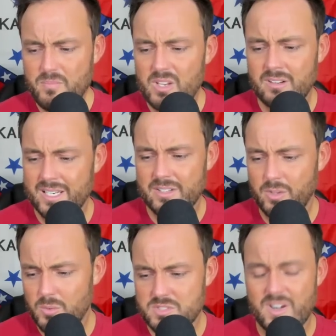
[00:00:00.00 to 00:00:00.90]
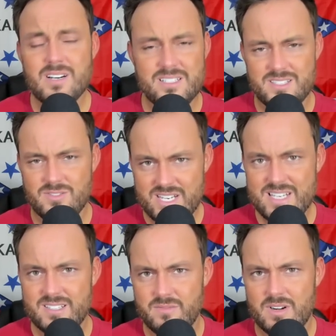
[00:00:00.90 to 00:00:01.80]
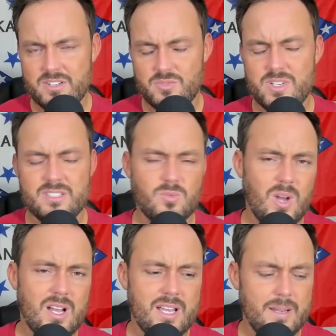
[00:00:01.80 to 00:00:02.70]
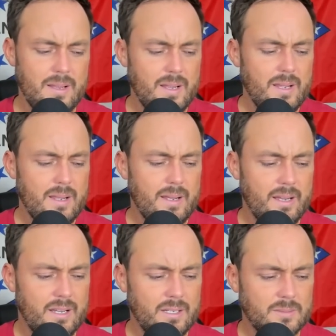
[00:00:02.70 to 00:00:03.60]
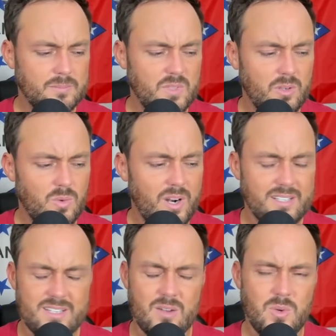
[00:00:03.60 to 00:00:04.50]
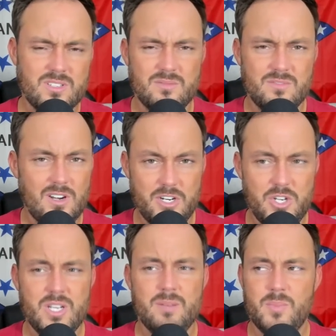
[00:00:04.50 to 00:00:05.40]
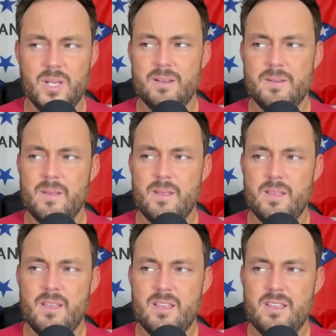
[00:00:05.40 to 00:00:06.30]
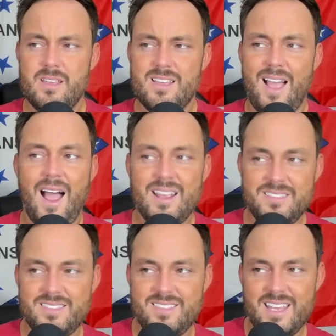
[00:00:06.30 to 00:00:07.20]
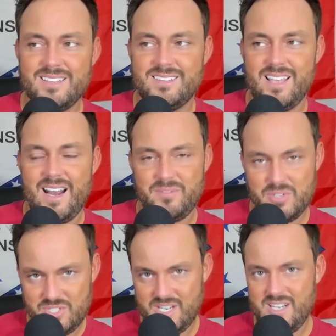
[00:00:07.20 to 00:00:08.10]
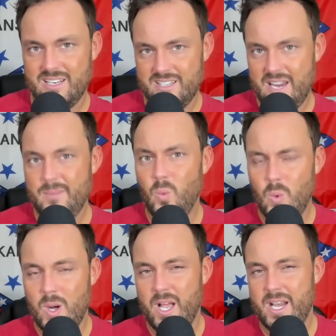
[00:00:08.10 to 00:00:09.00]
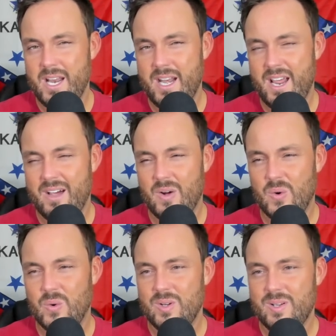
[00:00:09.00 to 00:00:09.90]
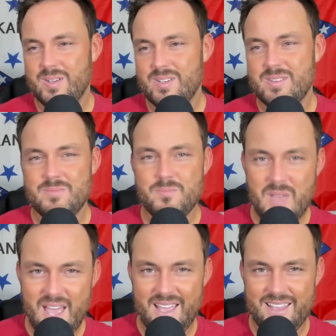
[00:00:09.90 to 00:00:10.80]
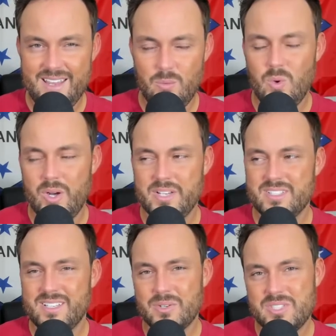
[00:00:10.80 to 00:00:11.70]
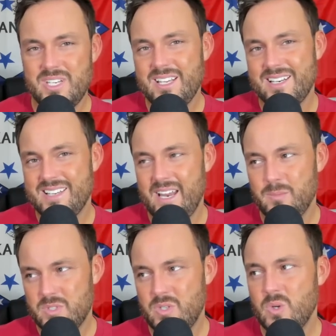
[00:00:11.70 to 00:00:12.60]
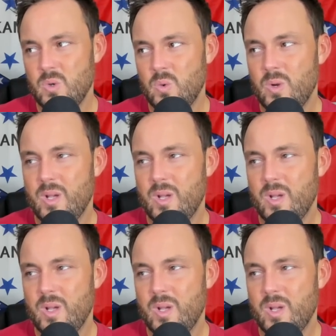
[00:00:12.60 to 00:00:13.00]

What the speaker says: like there was various things and various reasons why the running attack wasn't very good. But I think that after seeing it in game one and how meh it was, and now seeing it in game two,